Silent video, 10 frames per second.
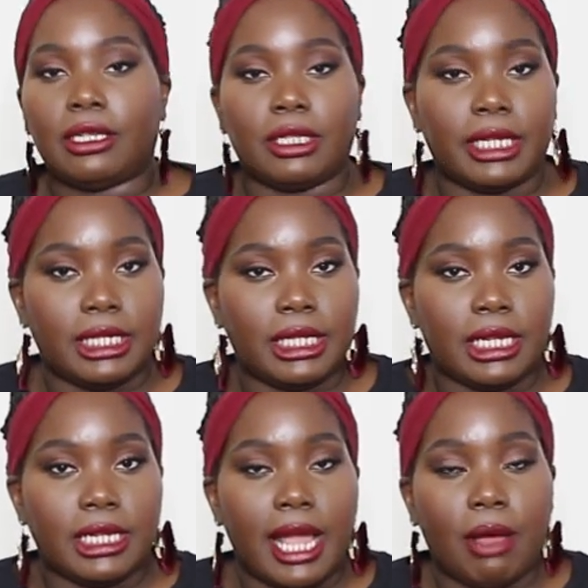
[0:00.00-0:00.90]
the link's
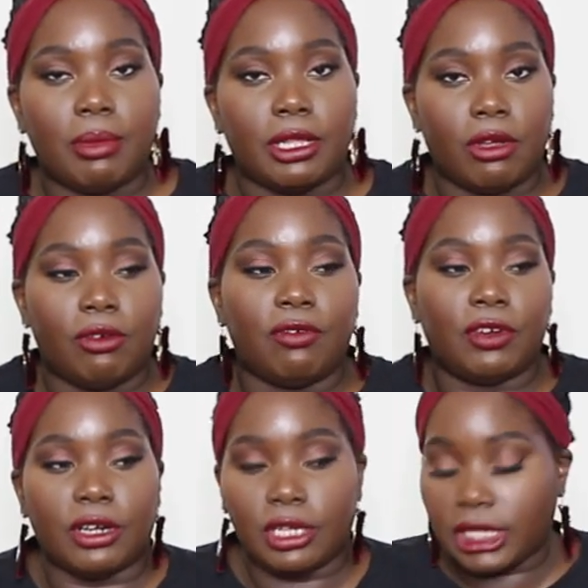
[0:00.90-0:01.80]
down below
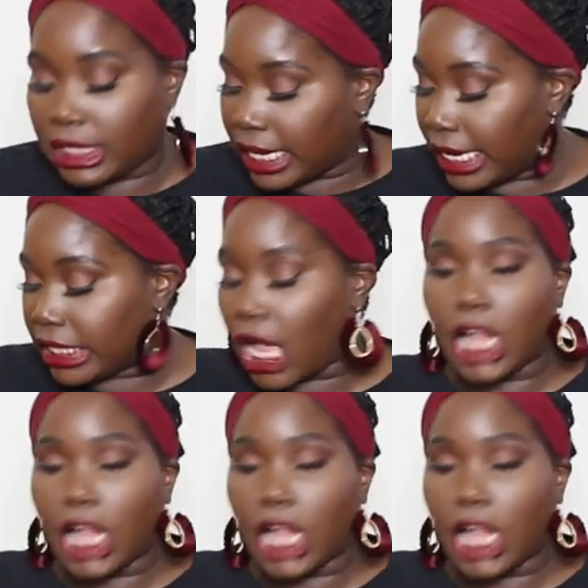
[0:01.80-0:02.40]
for today's